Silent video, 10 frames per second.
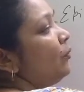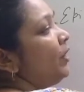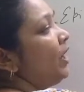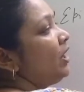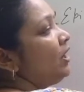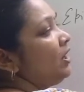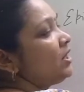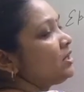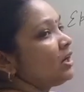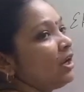where
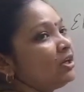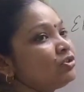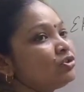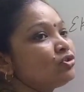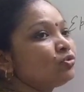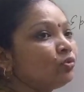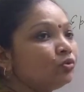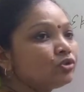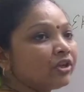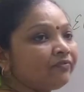it in shoot,